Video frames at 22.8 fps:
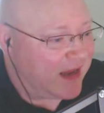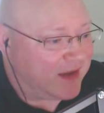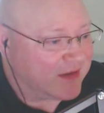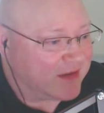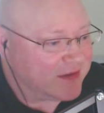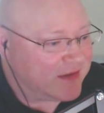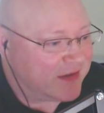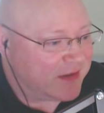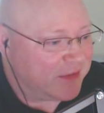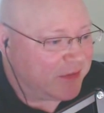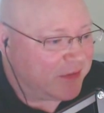
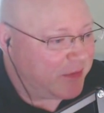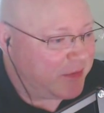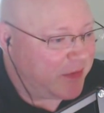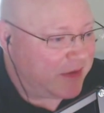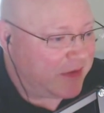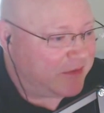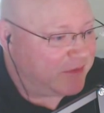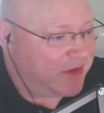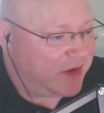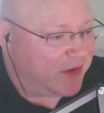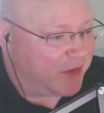us, and then we
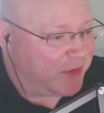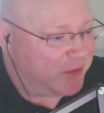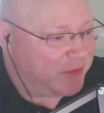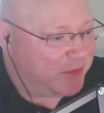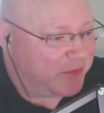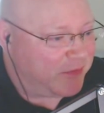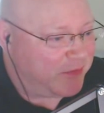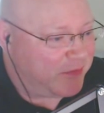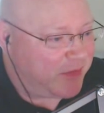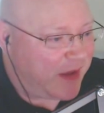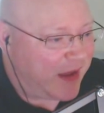might,
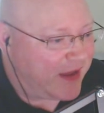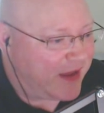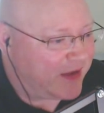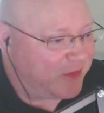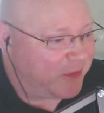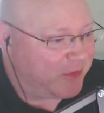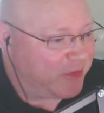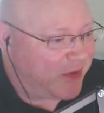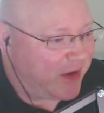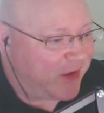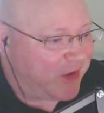pack
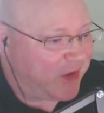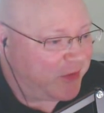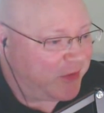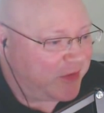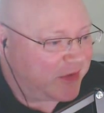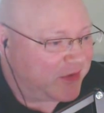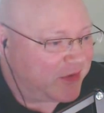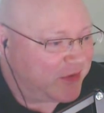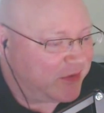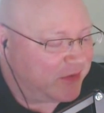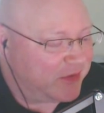up,
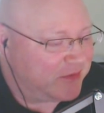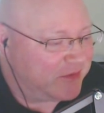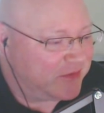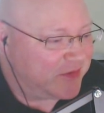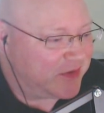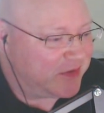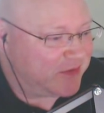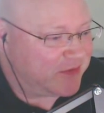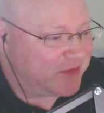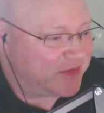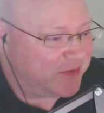and go and
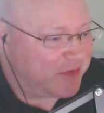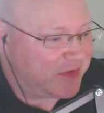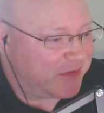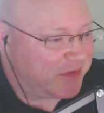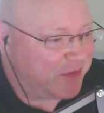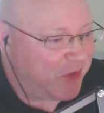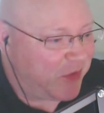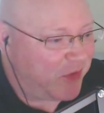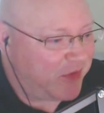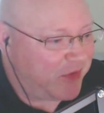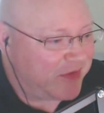do something
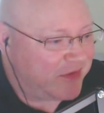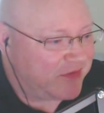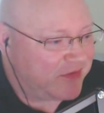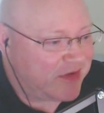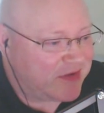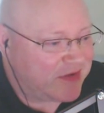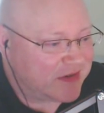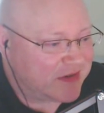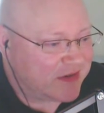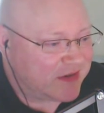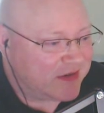more
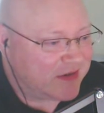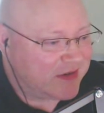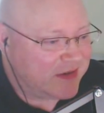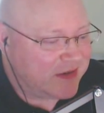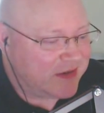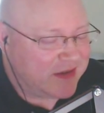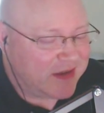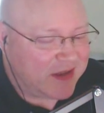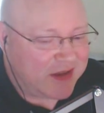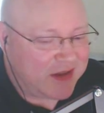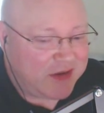interesting.
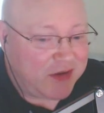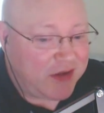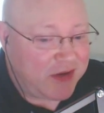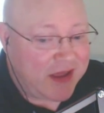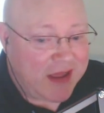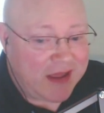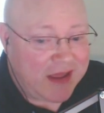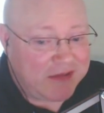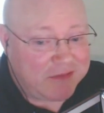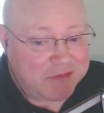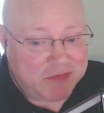
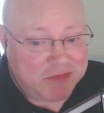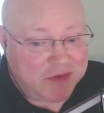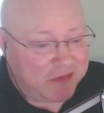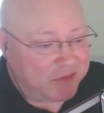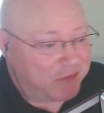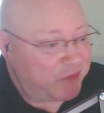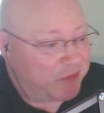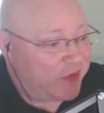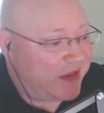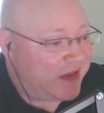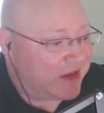Although
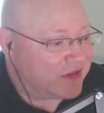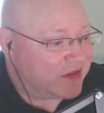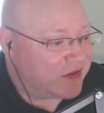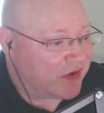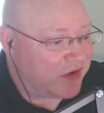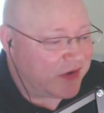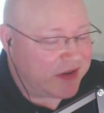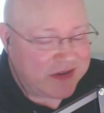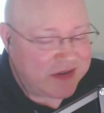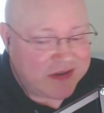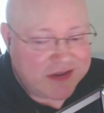we
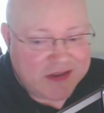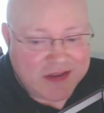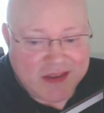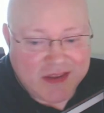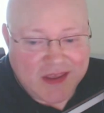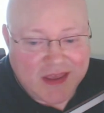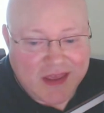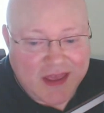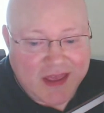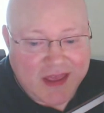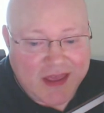enjoy it,
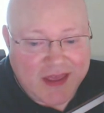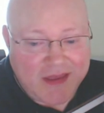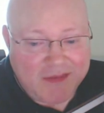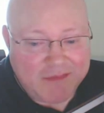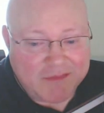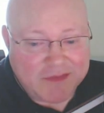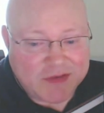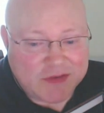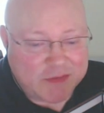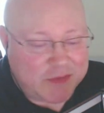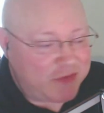
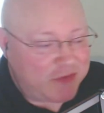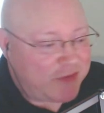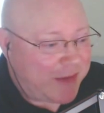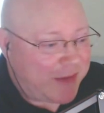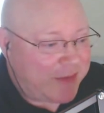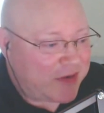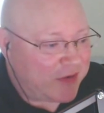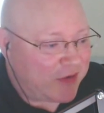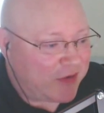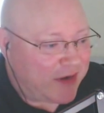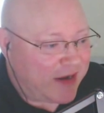so we'll wrap
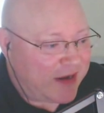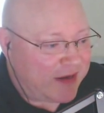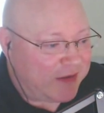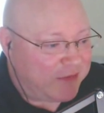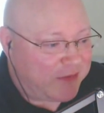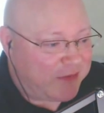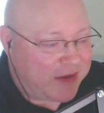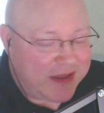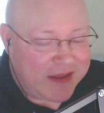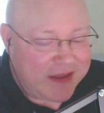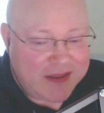it on
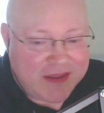anyway.